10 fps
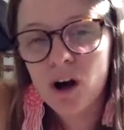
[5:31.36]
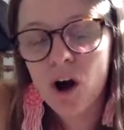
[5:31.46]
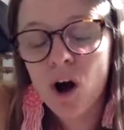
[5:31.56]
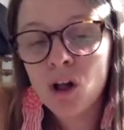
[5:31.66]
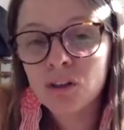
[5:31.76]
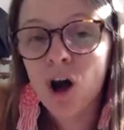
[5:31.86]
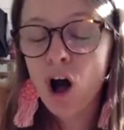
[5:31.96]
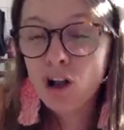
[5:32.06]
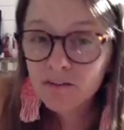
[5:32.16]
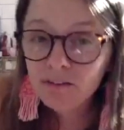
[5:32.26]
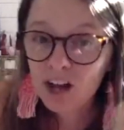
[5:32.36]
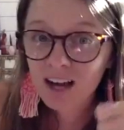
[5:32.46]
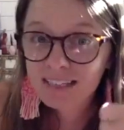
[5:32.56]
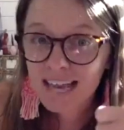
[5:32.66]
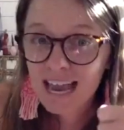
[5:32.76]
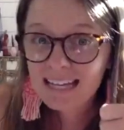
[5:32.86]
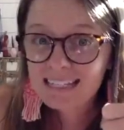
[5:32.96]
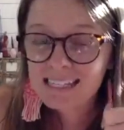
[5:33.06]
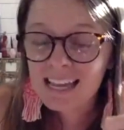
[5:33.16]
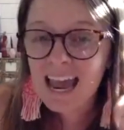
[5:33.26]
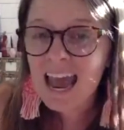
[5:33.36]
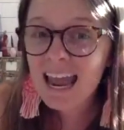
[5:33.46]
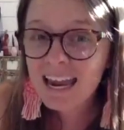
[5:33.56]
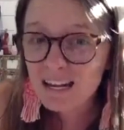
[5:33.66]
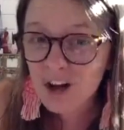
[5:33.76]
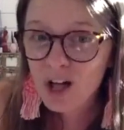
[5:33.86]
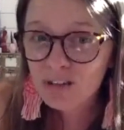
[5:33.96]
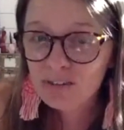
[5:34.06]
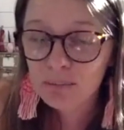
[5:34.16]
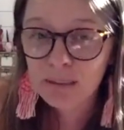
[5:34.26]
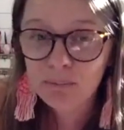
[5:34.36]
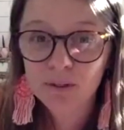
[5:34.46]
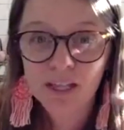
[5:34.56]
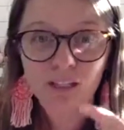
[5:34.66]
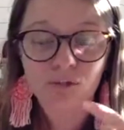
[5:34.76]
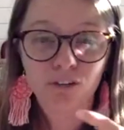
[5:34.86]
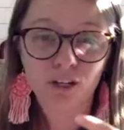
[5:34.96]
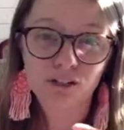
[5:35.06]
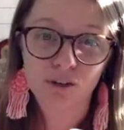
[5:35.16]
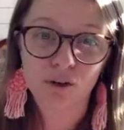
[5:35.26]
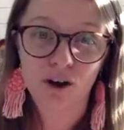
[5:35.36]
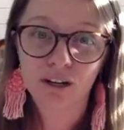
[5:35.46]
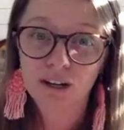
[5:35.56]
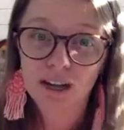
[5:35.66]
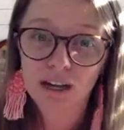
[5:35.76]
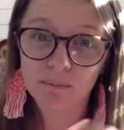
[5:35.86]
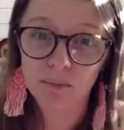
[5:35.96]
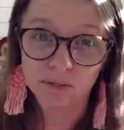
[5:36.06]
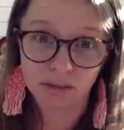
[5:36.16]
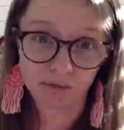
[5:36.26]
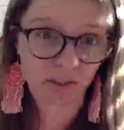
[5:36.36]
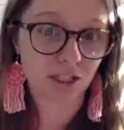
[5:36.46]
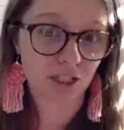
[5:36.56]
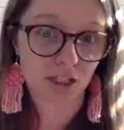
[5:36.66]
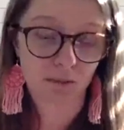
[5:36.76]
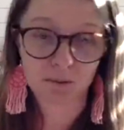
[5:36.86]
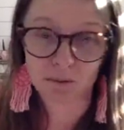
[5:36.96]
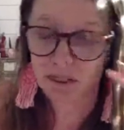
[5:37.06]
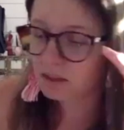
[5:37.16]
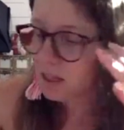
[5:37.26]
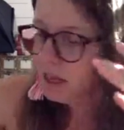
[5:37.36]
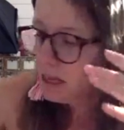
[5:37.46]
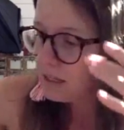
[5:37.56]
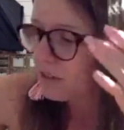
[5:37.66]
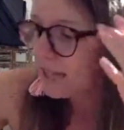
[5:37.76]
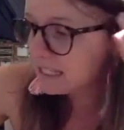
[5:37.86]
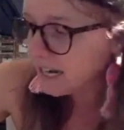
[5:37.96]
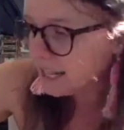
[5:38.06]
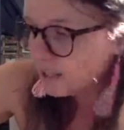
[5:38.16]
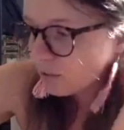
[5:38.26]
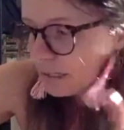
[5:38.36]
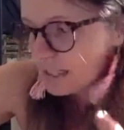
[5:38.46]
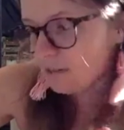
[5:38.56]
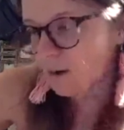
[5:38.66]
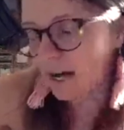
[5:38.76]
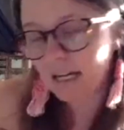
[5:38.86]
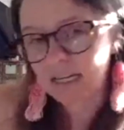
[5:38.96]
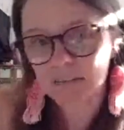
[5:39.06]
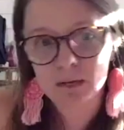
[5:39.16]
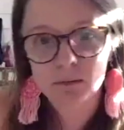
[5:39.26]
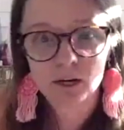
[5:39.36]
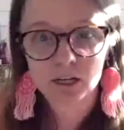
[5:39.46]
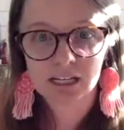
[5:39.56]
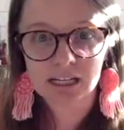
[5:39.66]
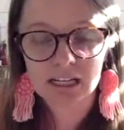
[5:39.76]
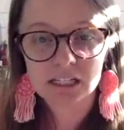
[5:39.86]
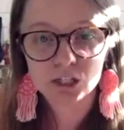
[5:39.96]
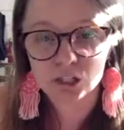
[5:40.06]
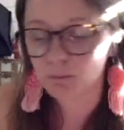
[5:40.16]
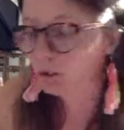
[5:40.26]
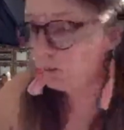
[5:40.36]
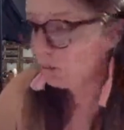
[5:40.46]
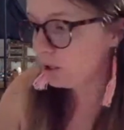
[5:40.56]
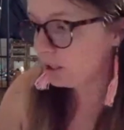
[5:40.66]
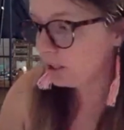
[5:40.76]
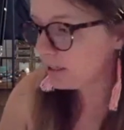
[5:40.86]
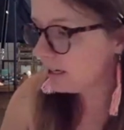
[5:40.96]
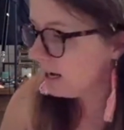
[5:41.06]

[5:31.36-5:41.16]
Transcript: all of the contacts and all of the people that you've worked so hard in building relationships with. So that's another reason why email marketing is super important.